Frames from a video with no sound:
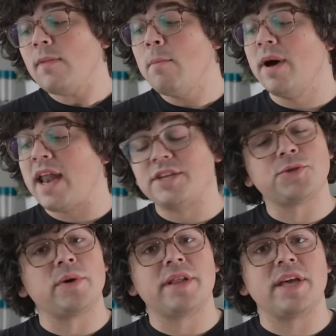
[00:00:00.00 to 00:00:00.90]
But I
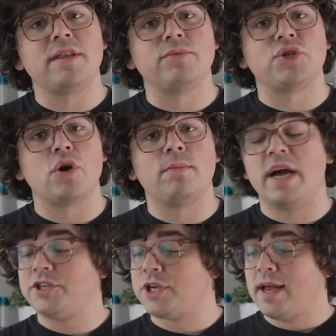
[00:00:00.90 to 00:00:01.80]
just want to thank them so
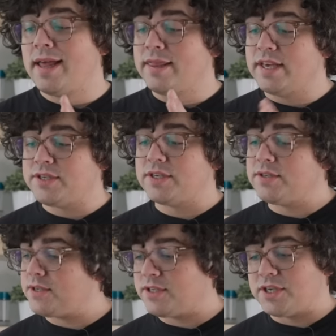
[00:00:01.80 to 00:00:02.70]
much. This
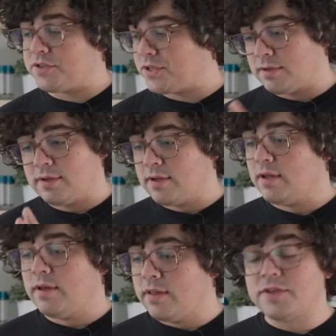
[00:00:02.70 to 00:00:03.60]
has
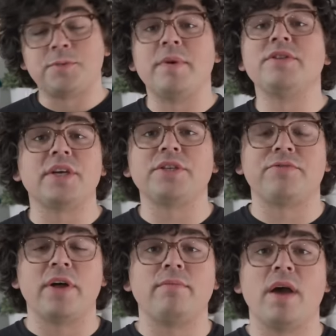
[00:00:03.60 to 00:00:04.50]
been such
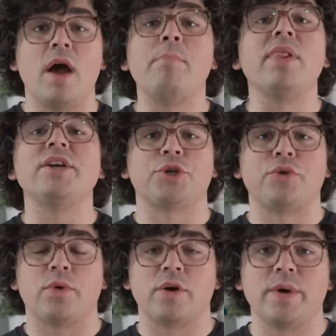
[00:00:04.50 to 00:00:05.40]
a pleasure
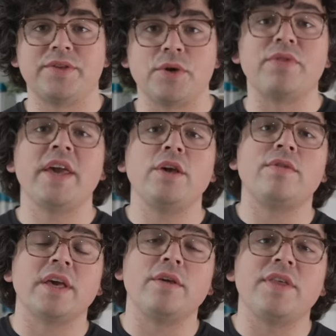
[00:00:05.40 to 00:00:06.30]
to work with. So thank
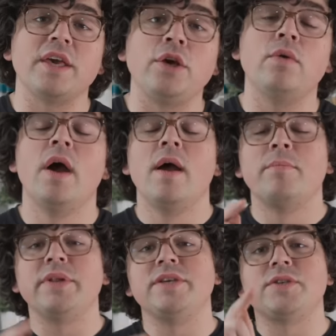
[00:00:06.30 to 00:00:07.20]
you.
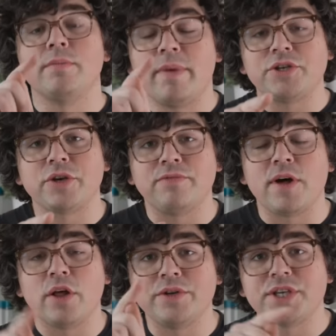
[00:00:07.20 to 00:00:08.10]
Please make sure you
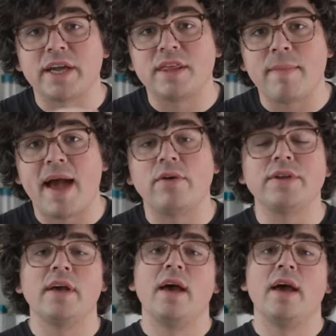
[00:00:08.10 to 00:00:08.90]
follow and check them out.